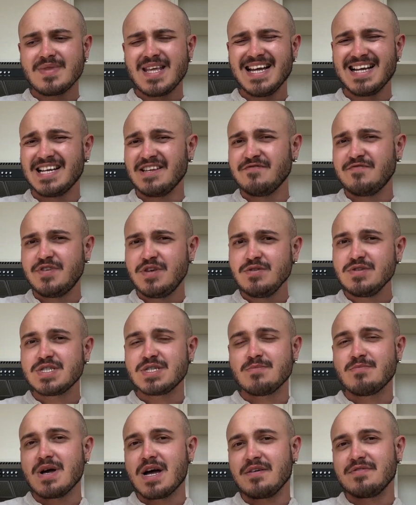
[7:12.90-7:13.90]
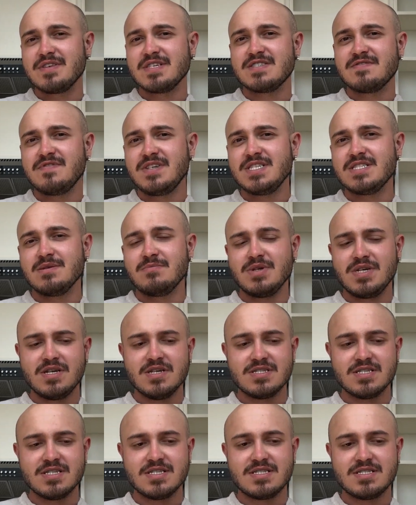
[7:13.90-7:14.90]
confused about this visa
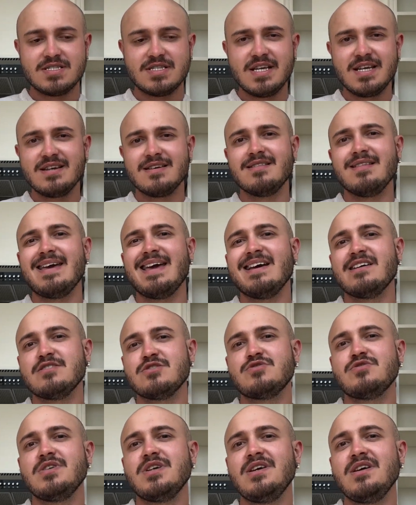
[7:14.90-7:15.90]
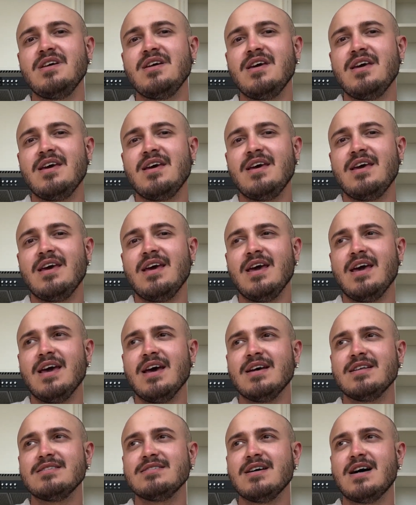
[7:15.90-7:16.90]
because it's single entry,
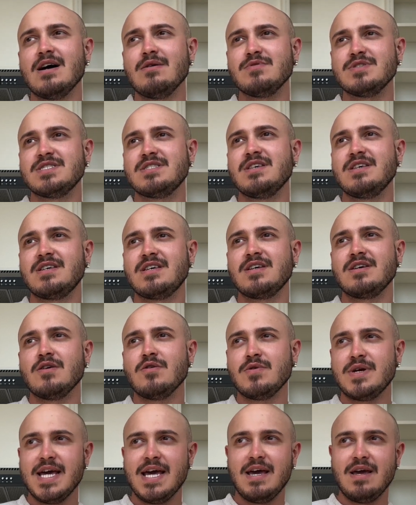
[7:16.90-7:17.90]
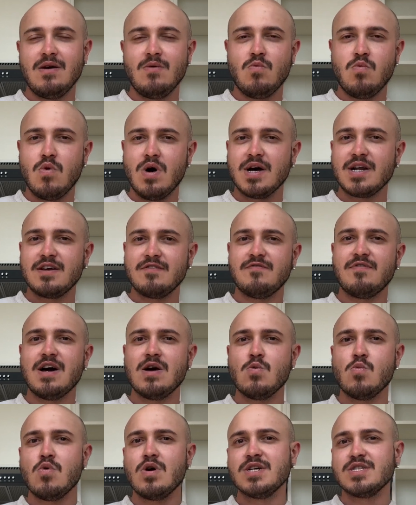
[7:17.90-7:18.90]
and I was thinking, okay, what if I
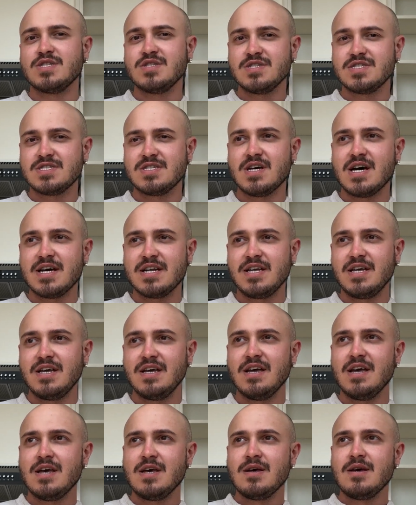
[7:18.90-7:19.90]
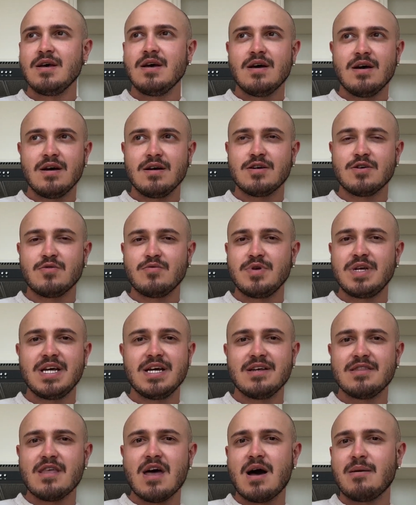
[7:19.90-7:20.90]
want to study
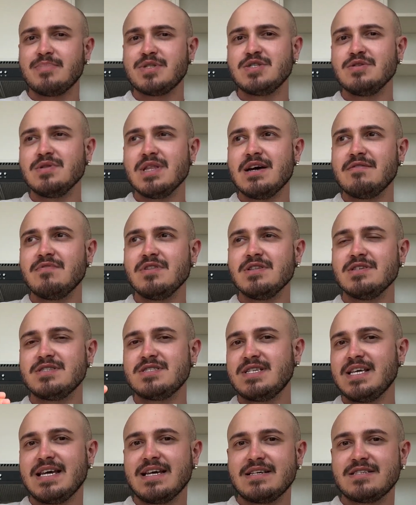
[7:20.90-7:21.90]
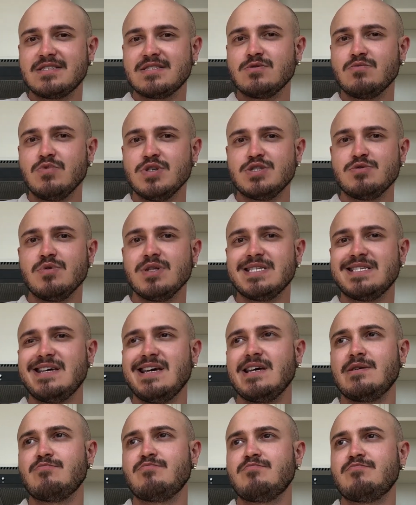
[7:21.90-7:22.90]
Korean up to level 6, which will
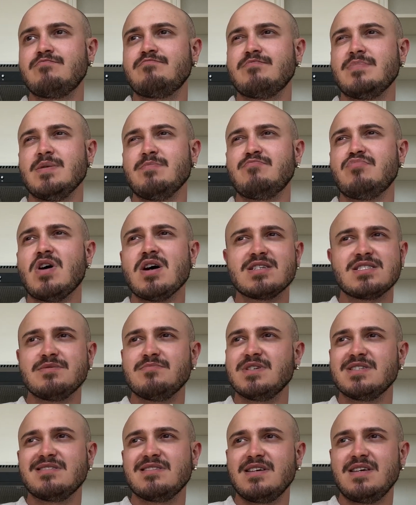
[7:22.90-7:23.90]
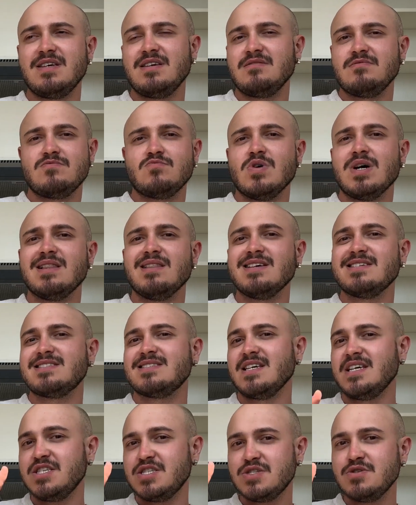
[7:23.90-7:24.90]
take approximately, well, let's
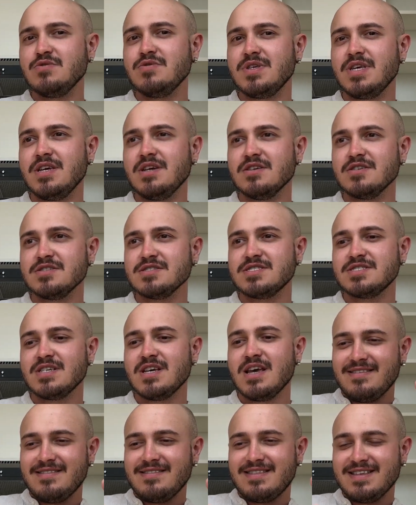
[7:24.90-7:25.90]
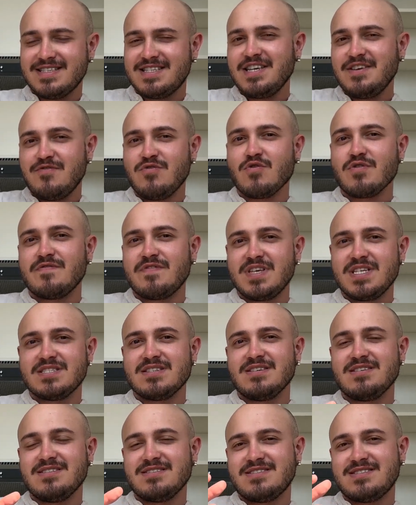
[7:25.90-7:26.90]
say 2 years. The D4
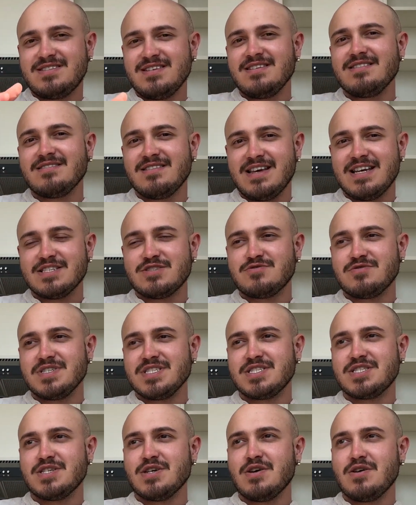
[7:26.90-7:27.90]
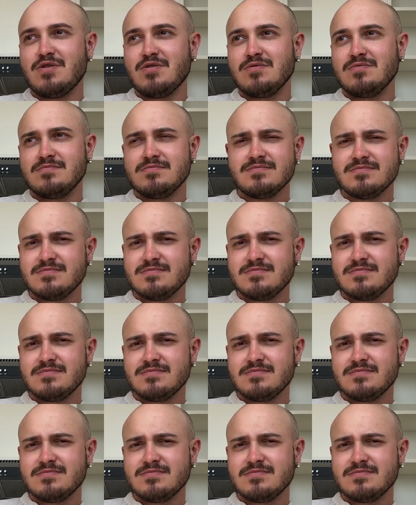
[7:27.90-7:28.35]
visa is single entry, so